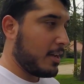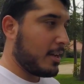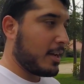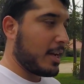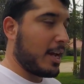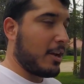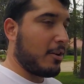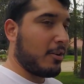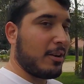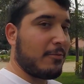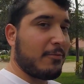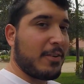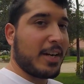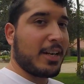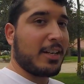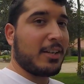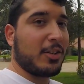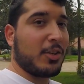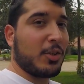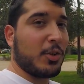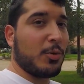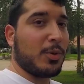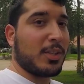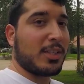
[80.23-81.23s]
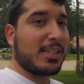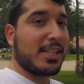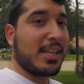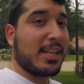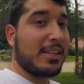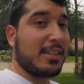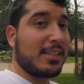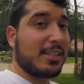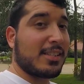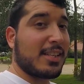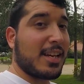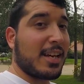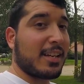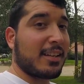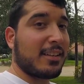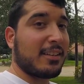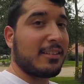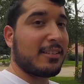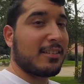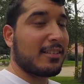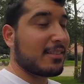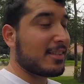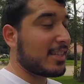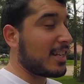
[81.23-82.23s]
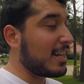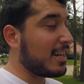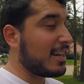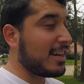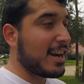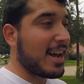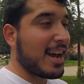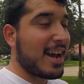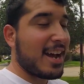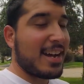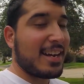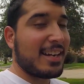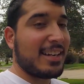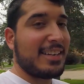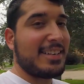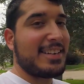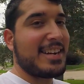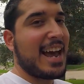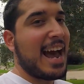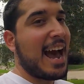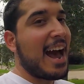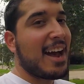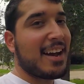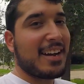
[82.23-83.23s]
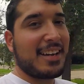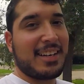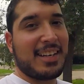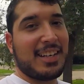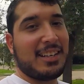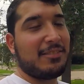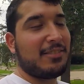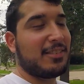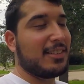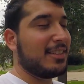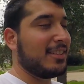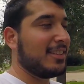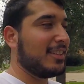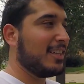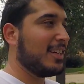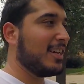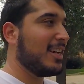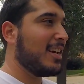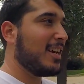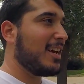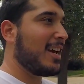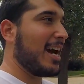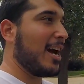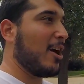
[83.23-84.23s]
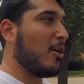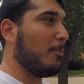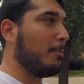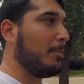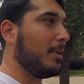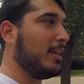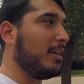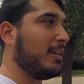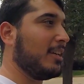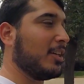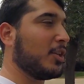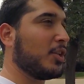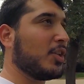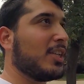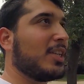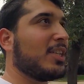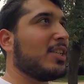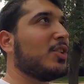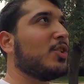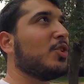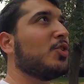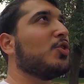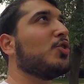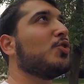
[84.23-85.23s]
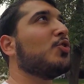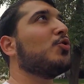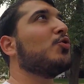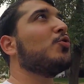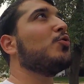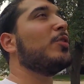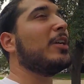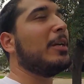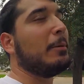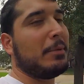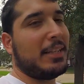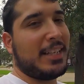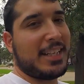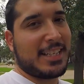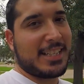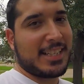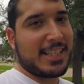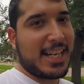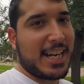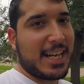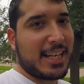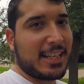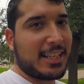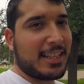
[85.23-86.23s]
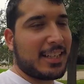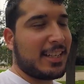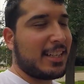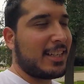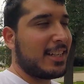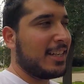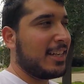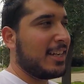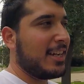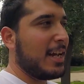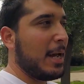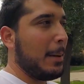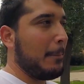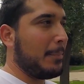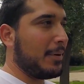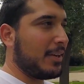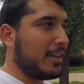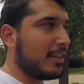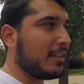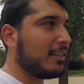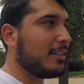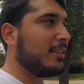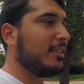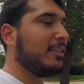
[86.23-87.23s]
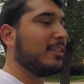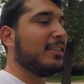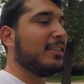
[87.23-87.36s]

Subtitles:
Now, if I can do a 10-second, 10.99 even, I'll be extremely excited. But